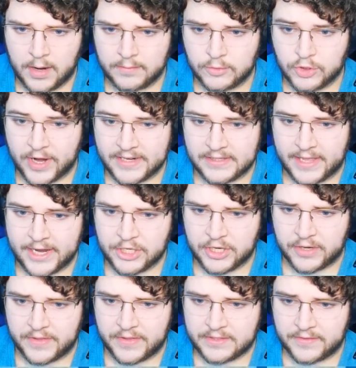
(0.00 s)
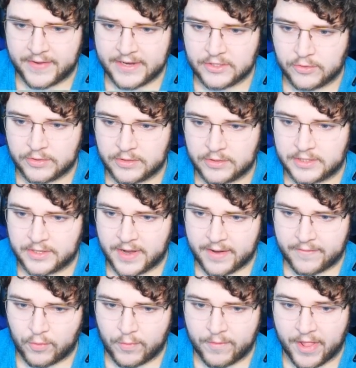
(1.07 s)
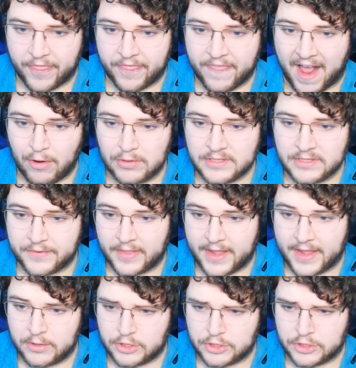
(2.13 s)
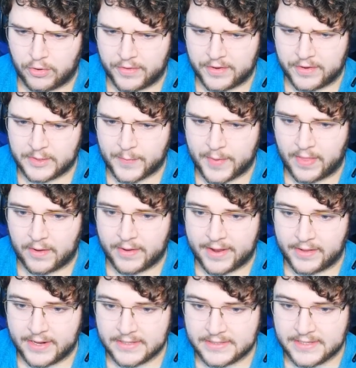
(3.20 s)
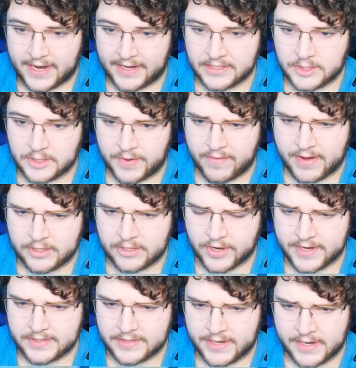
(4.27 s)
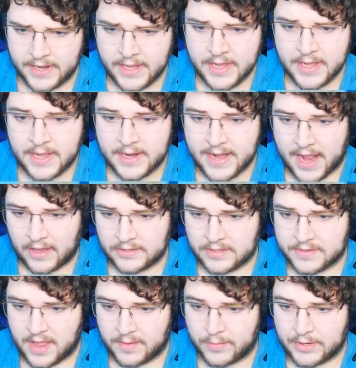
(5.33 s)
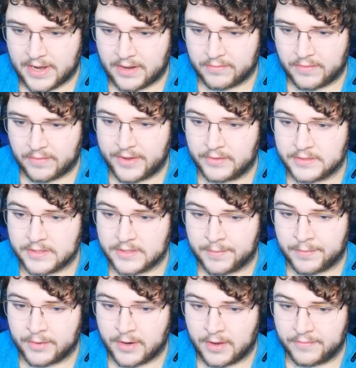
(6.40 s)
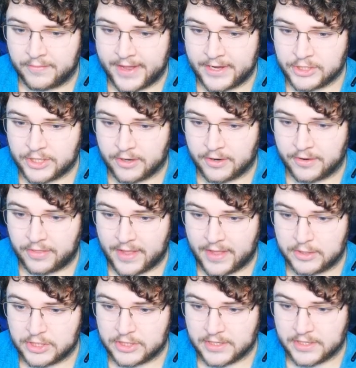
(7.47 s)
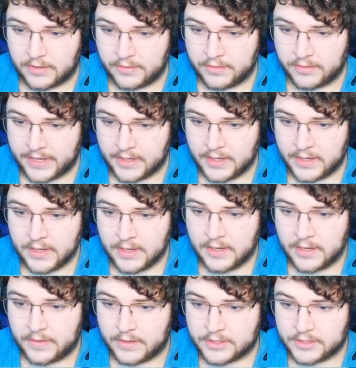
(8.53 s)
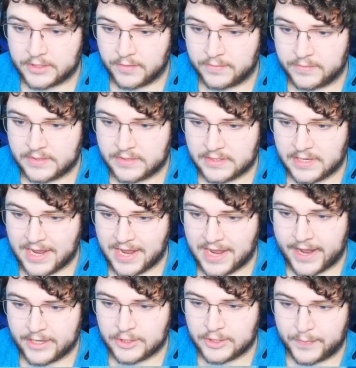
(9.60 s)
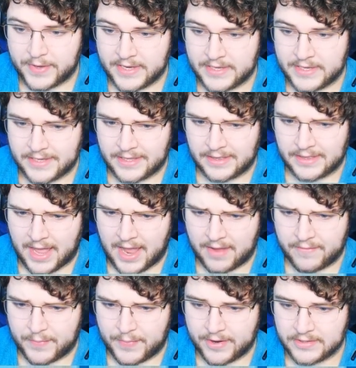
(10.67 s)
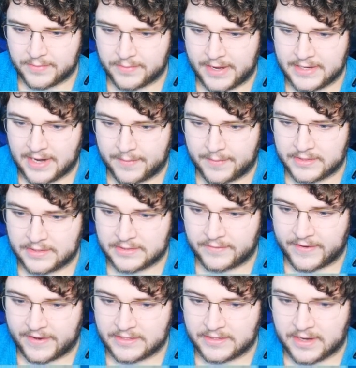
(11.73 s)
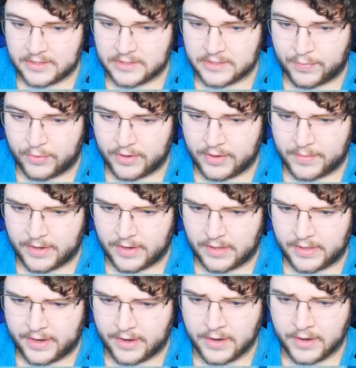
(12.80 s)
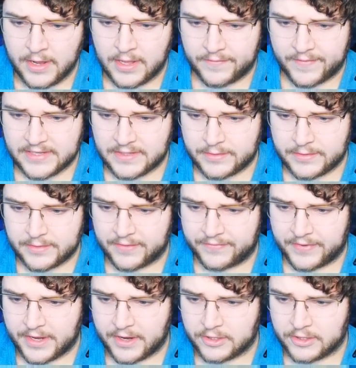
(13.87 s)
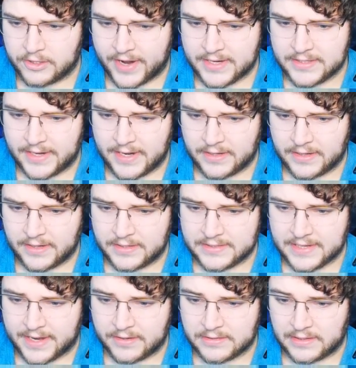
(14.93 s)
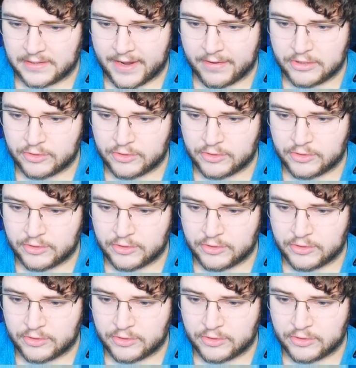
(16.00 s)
Translation. This device stores links data for over 1,000 different languages. The core device may allow alien text to be read and translated. Now, so the onboard data reveals a number of ancient Earth languages, including the term CHBC Live appears many times in this device and is important but unclear. The device seems to be configured to translate into the designer's language.